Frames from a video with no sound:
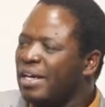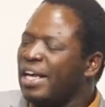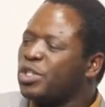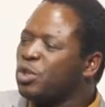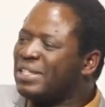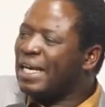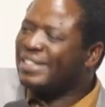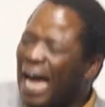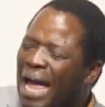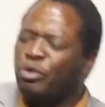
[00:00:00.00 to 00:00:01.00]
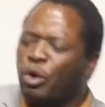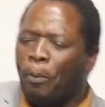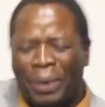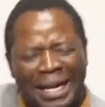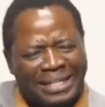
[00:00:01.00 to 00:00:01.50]
It's not a time to
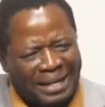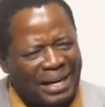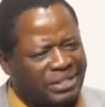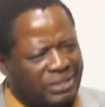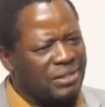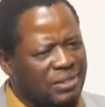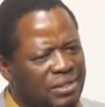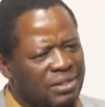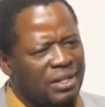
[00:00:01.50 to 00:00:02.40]
build grudges.